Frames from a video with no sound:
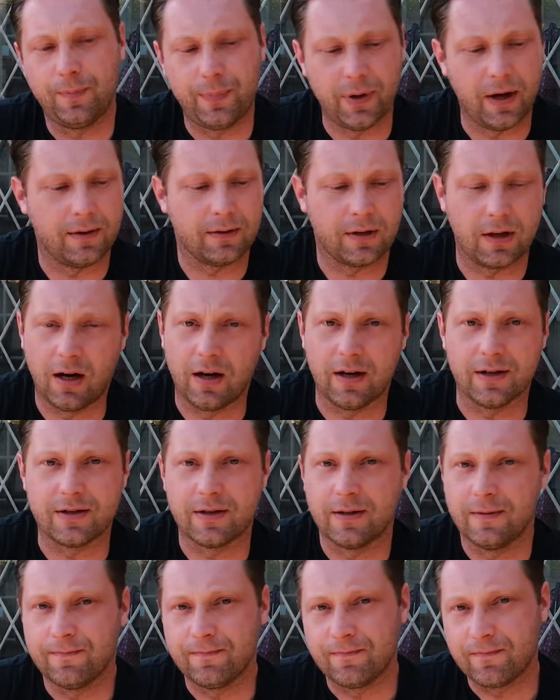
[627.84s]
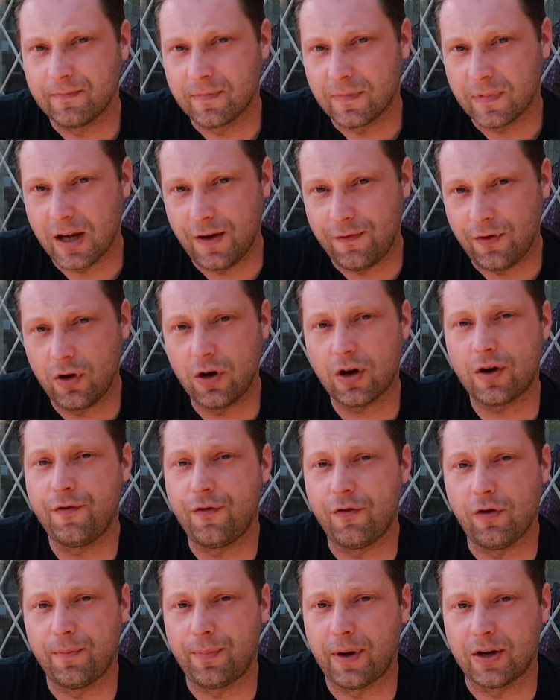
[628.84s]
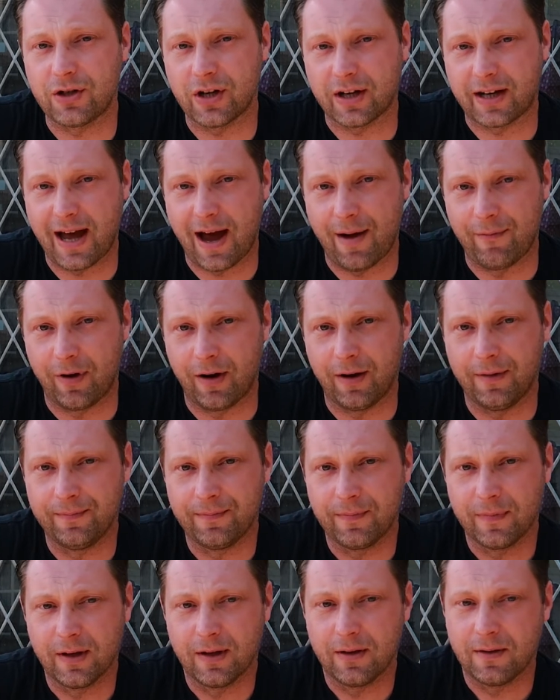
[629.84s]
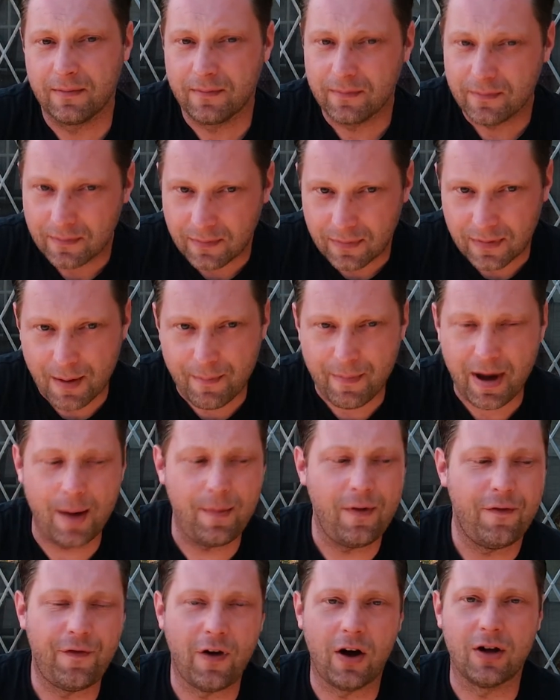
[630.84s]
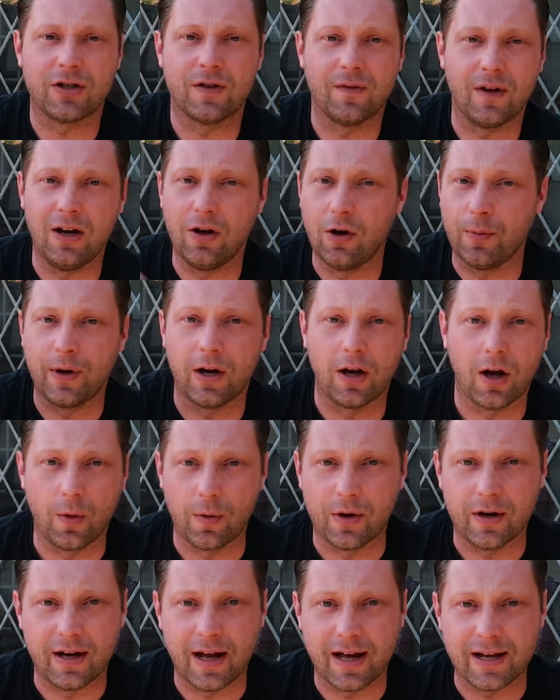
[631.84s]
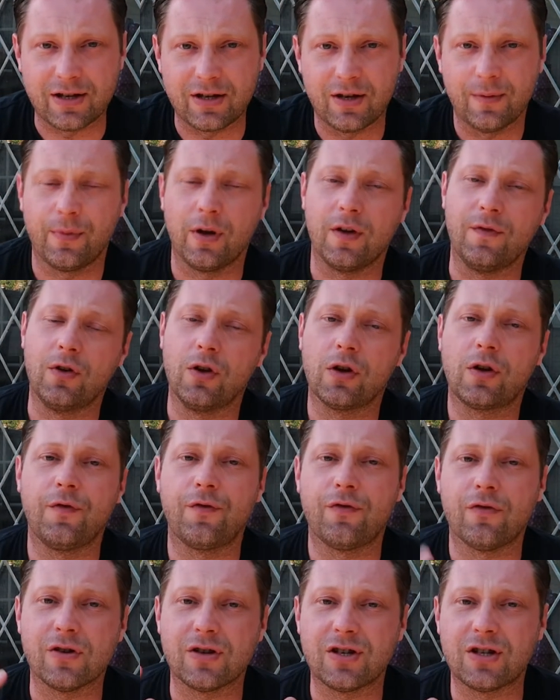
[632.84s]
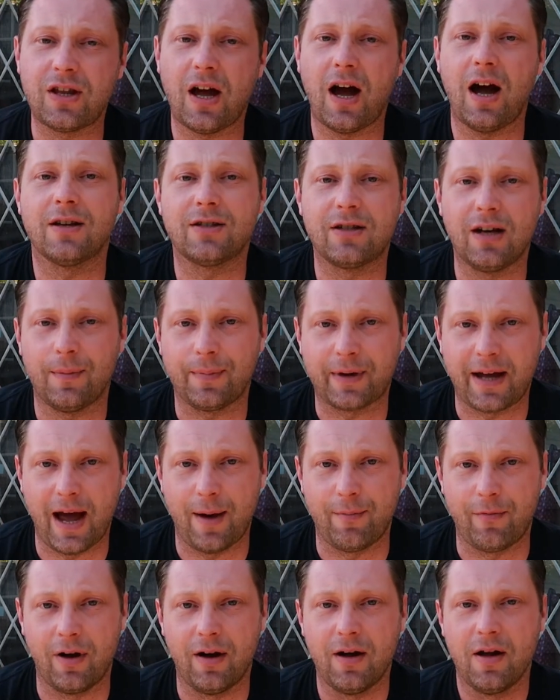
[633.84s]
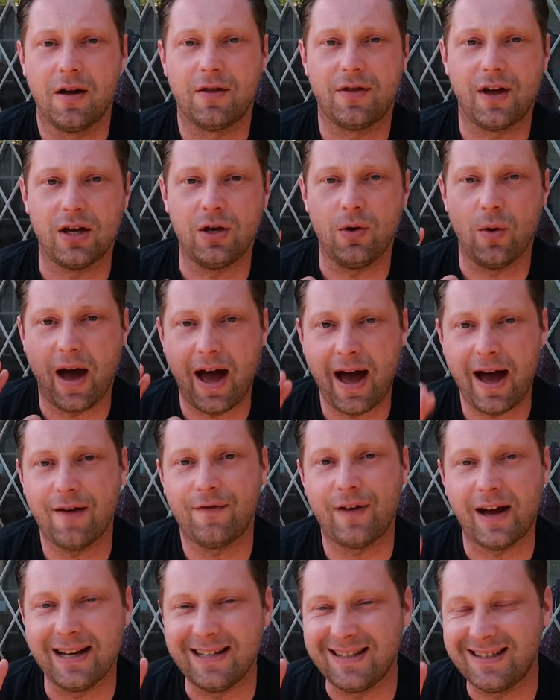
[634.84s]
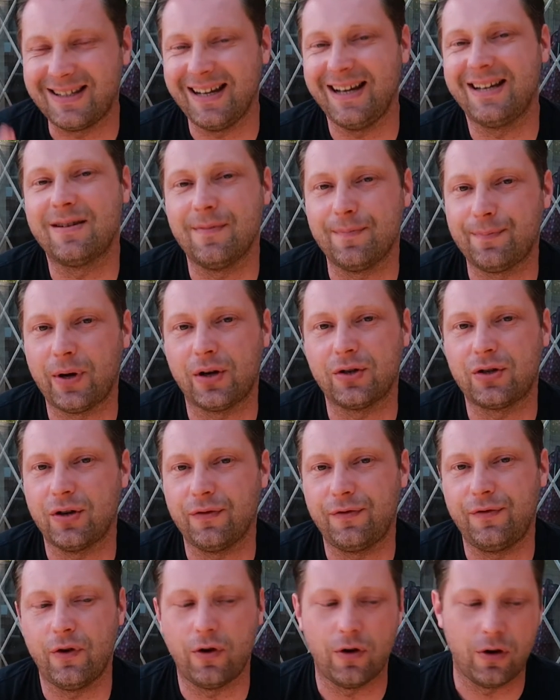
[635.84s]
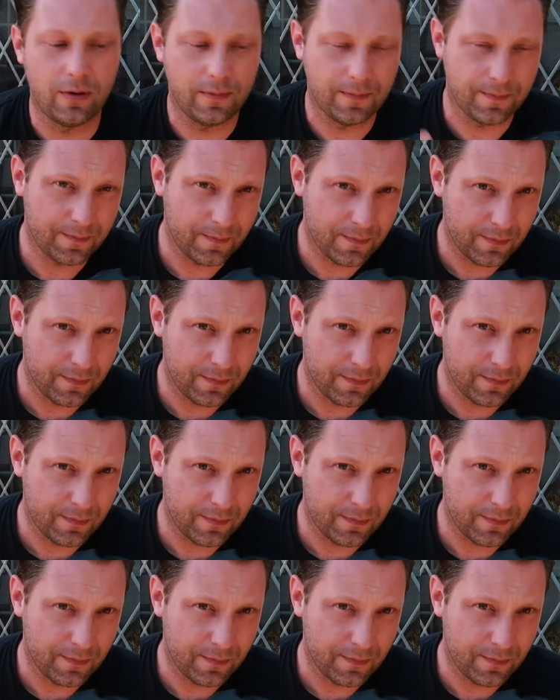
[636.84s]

But guys, if you're looking for a budget camera, then maybe find something a little bit lower than this. But if you're looking for a startup camera that you have a decent budget for,